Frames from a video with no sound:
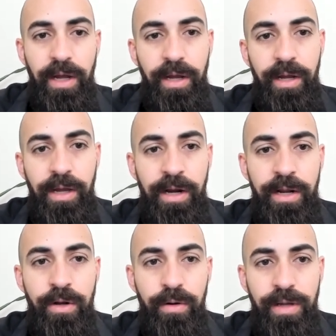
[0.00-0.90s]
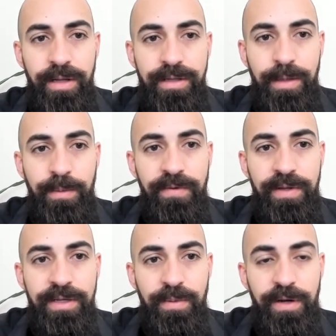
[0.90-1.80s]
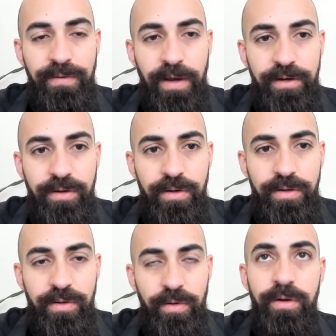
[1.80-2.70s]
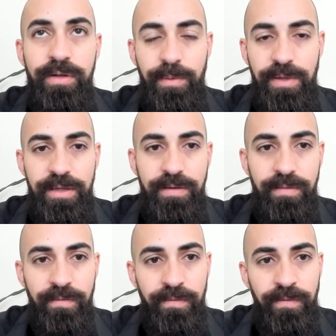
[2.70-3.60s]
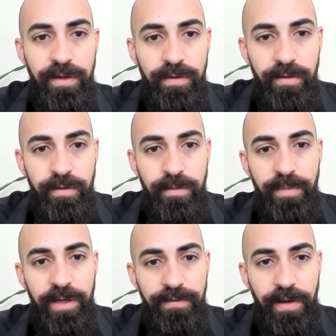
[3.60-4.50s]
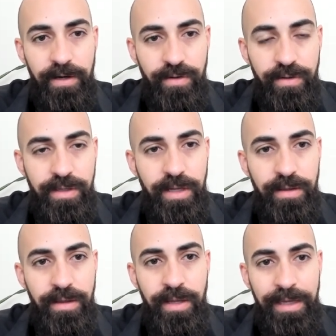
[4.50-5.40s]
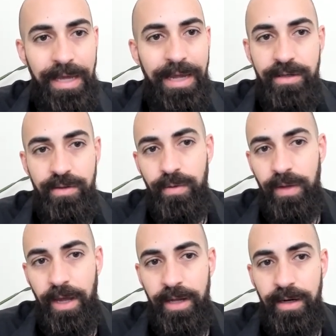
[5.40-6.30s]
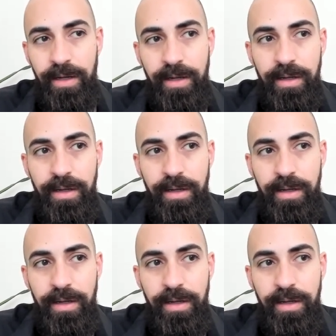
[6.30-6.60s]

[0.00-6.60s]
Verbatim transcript: Uh, and I know that some of these manufacturers or some of these vehicle manufacturers, they, they can't do that,